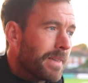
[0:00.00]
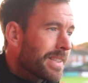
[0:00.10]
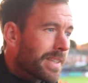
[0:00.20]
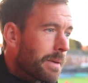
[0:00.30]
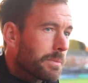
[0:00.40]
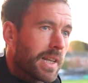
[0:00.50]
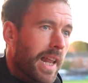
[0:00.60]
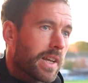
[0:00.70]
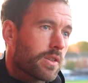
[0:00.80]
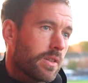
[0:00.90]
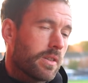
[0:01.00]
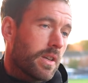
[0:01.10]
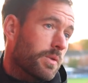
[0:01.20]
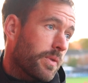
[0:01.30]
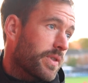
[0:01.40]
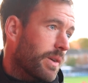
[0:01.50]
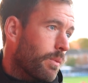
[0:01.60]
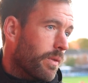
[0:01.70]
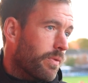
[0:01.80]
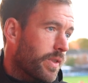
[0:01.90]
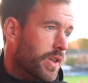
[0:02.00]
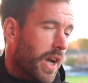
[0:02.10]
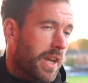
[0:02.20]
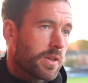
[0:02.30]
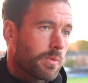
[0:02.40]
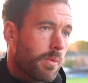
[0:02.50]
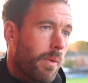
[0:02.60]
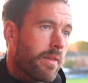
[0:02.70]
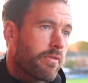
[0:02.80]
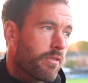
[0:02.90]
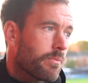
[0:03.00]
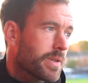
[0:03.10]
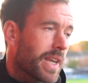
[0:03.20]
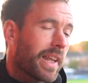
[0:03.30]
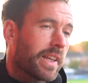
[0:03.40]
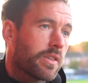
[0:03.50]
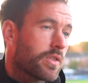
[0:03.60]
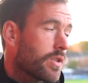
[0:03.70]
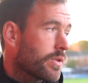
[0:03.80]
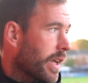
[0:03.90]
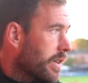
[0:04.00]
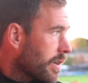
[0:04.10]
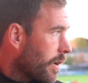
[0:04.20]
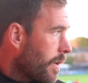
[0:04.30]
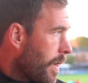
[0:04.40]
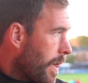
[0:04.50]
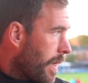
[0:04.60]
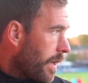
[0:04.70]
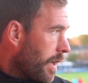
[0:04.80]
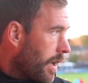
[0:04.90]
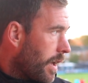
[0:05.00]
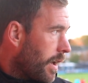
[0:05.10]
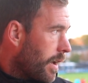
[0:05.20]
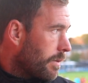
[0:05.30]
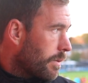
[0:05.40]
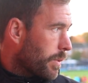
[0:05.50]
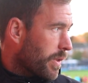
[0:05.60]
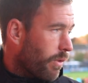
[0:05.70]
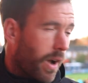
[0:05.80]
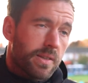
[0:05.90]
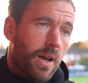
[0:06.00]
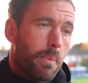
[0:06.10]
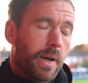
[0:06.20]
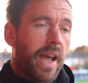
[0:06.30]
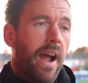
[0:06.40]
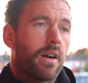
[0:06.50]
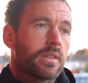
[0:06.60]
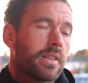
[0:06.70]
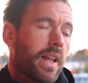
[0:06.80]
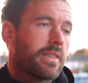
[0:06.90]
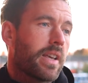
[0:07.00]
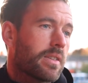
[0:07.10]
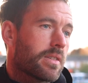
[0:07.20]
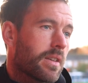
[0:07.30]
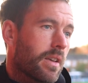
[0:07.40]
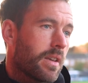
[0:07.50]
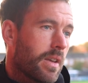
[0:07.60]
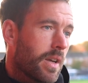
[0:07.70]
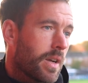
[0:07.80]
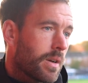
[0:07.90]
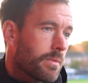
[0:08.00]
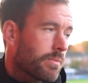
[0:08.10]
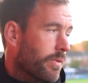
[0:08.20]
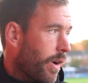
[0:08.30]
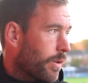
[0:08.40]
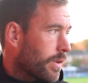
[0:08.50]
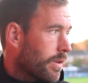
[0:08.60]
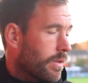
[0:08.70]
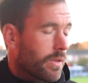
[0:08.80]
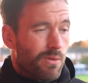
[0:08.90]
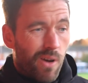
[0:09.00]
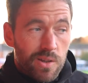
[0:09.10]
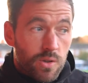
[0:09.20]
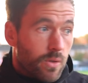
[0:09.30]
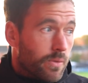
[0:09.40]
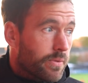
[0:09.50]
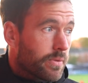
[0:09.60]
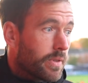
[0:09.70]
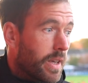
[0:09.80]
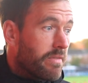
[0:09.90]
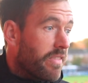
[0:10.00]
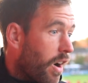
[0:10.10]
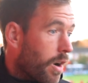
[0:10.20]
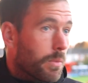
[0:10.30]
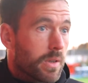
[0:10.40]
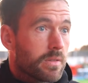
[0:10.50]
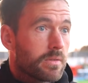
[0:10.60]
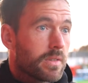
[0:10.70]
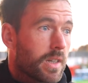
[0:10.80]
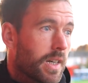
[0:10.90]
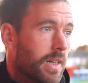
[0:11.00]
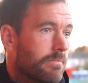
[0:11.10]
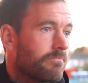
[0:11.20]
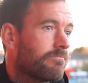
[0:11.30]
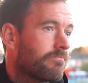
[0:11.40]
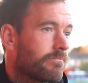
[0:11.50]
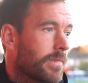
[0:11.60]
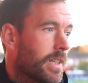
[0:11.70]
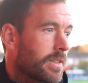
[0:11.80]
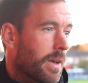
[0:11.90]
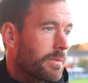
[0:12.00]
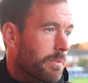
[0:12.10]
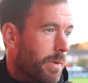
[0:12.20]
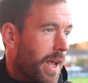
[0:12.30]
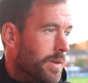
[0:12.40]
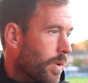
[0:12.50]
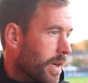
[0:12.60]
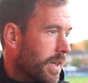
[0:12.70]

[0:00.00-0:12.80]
team selection, as we've seen with the changes we've made from Saturday to Tuesday. So with the right type of character, that tends to provoke the right sort of environment. In terms of players,